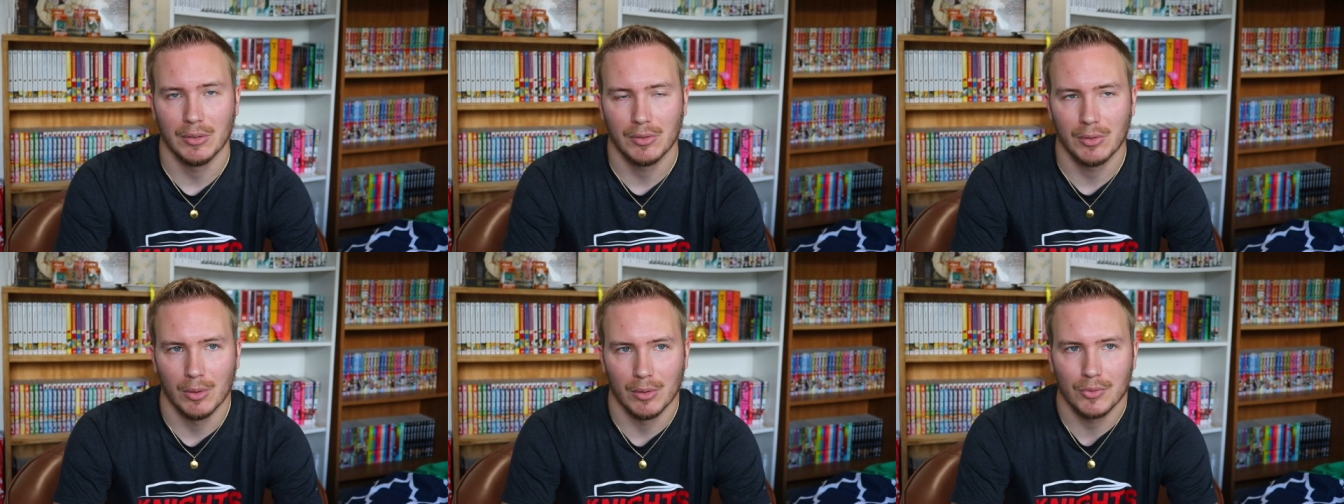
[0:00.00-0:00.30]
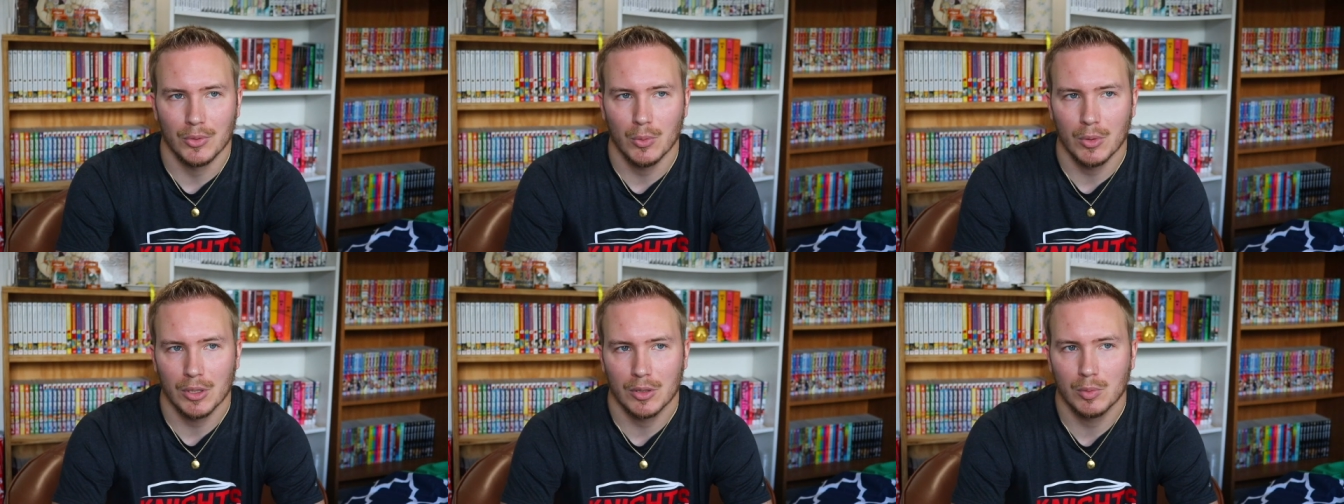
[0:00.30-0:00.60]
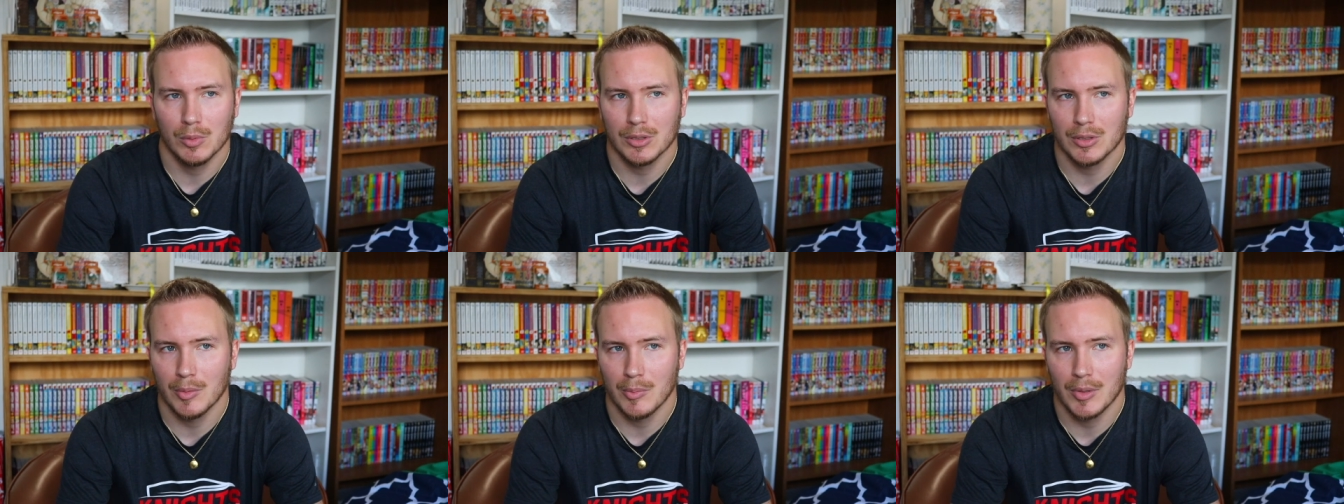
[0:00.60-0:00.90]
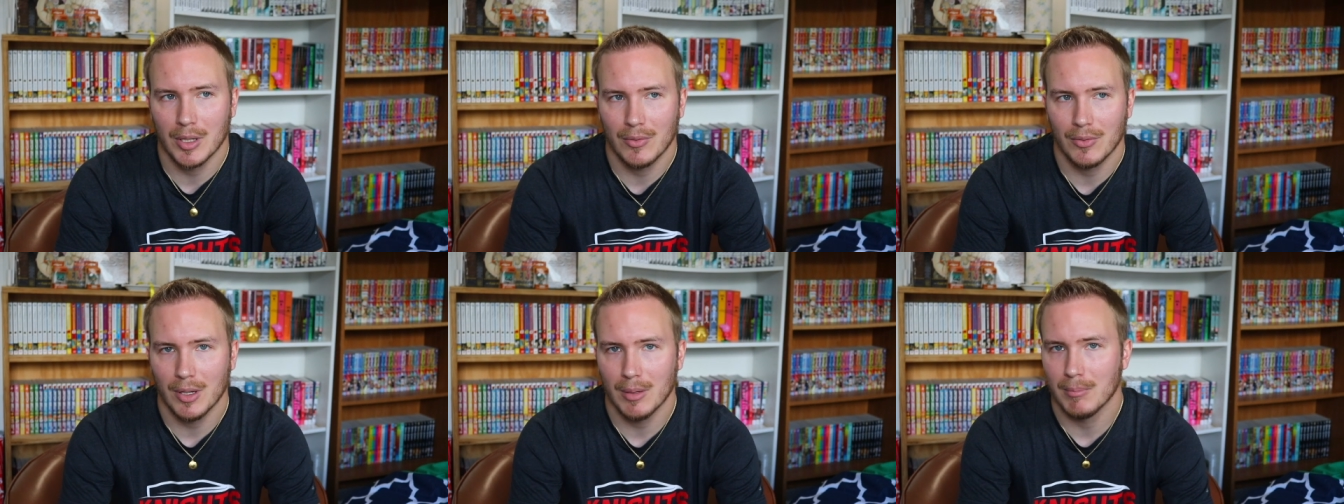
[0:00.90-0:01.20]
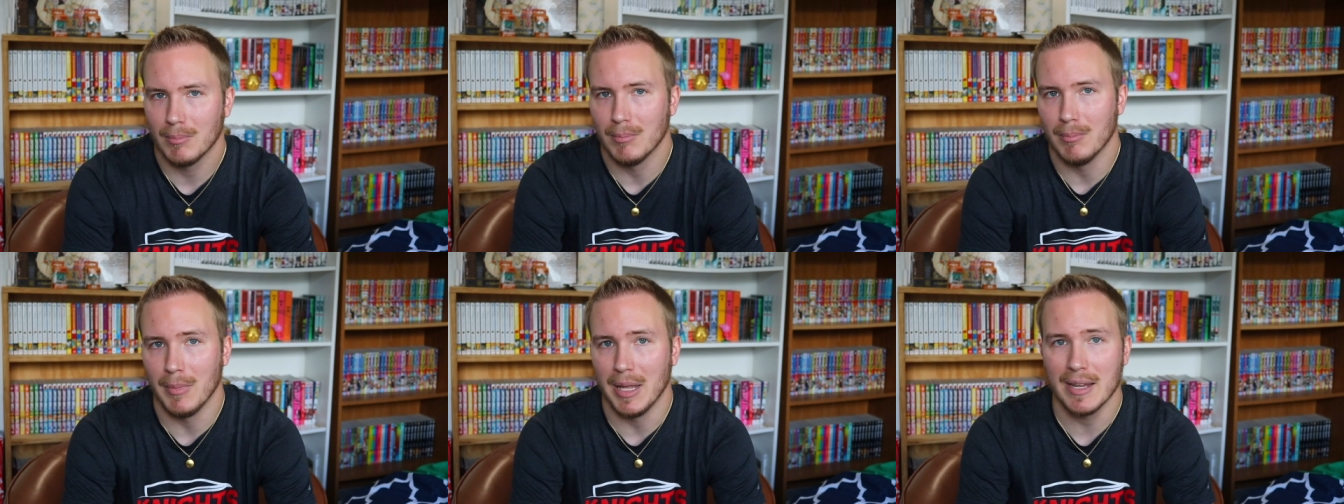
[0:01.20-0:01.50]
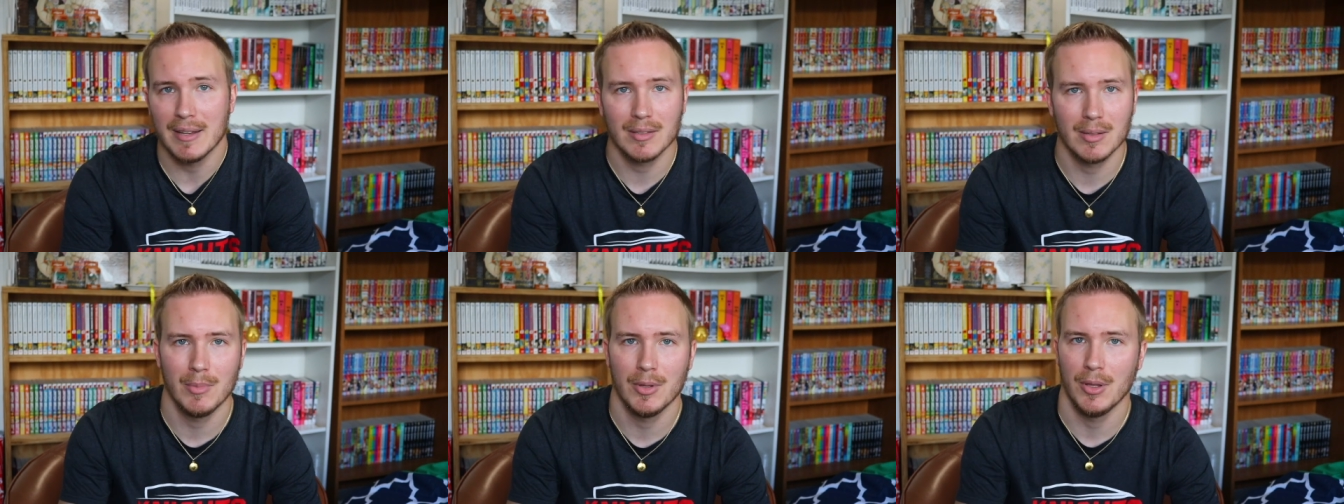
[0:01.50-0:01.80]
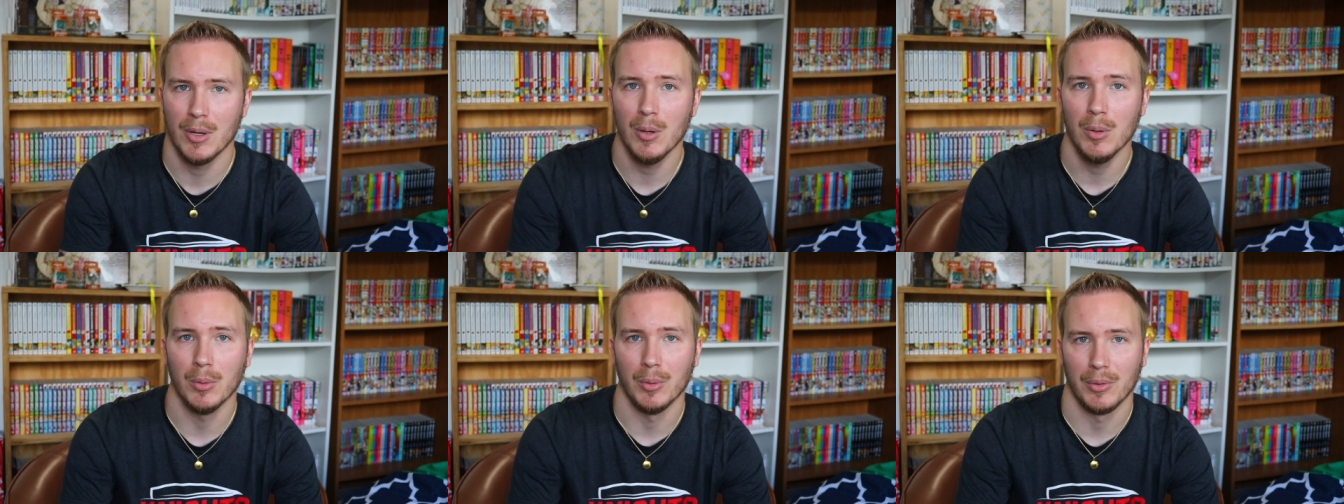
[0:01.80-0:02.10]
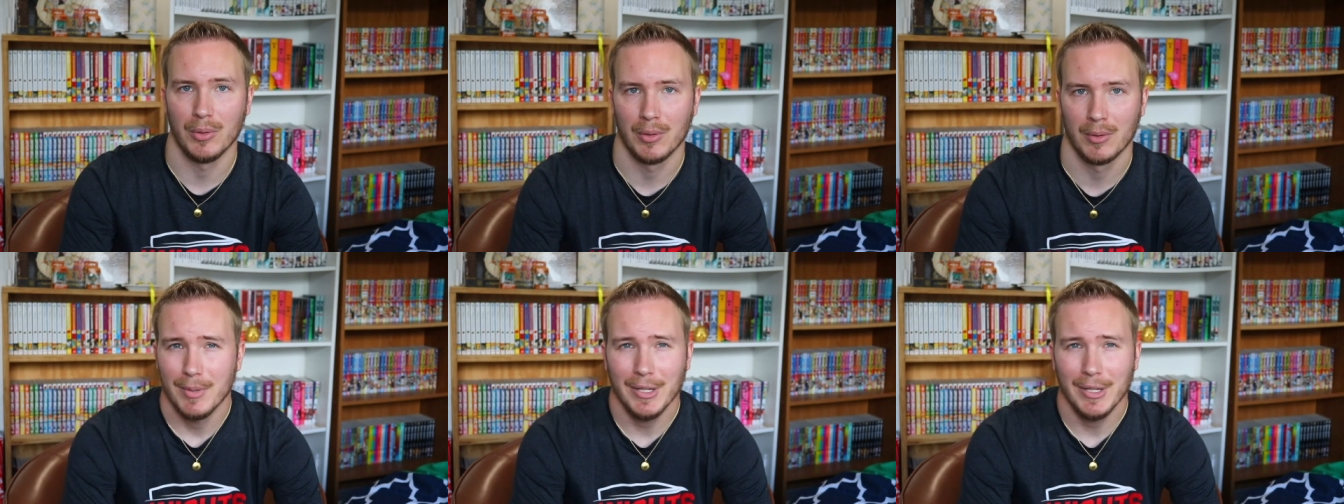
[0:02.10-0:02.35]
So if you wanna switch some stuff up, make some of those.